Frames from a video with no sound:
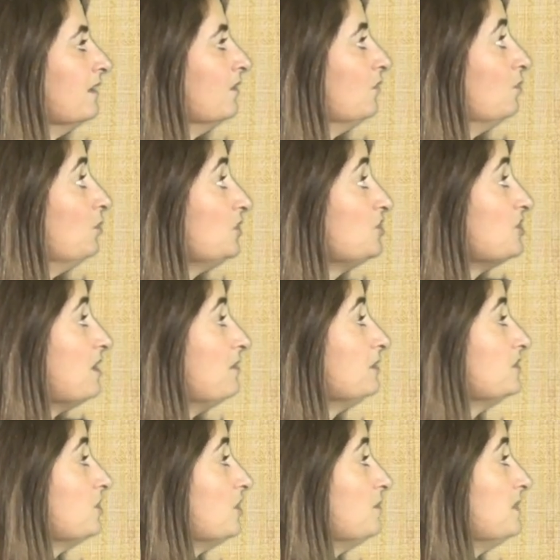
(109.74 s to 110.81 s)
Which
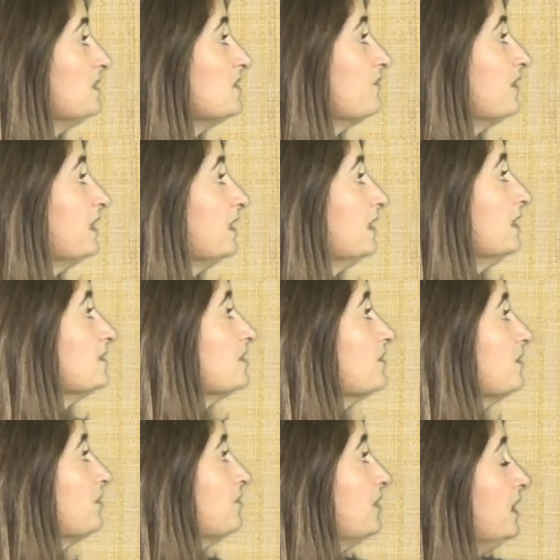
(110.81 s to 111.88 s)
term is free? Is it
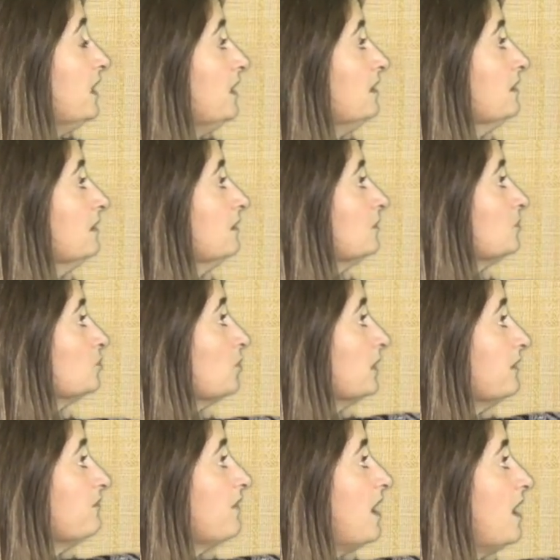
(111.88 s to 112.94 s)
the 3,
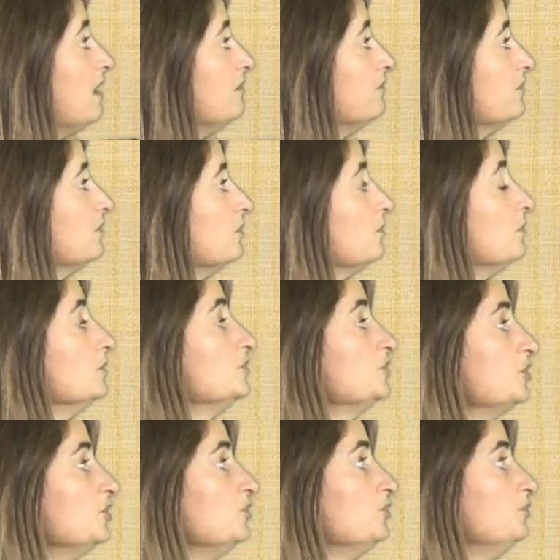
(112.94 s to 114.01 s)
25, or
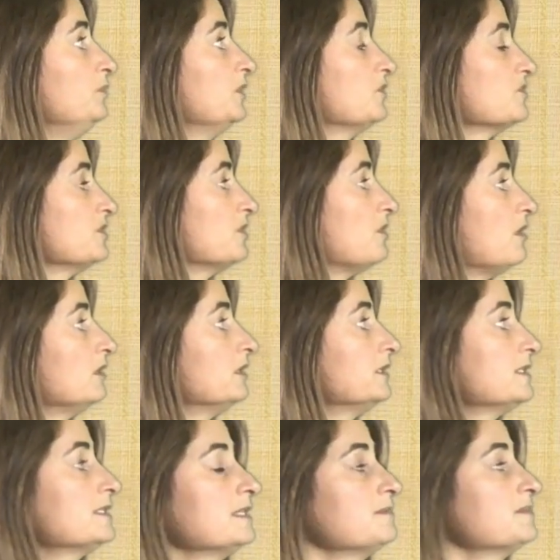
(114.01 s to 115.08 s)
2 because they all on
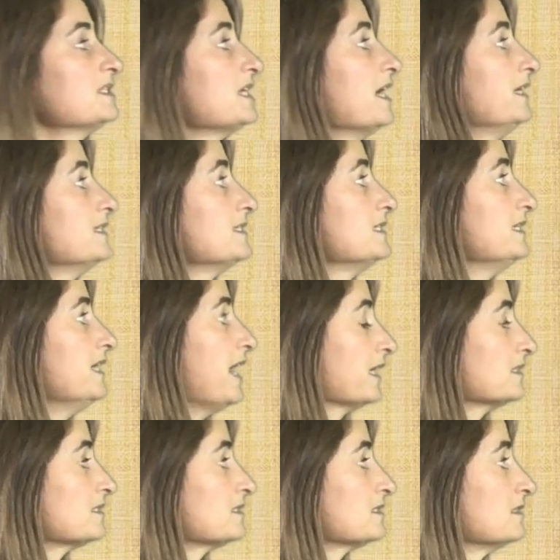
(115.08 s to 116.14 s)
the same side as the
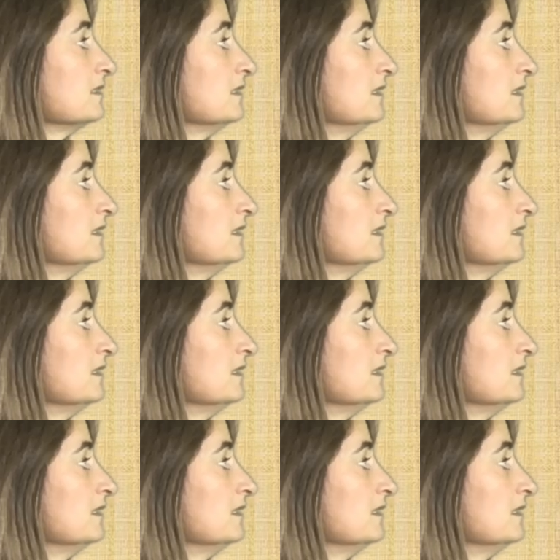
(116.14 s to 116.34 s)
x?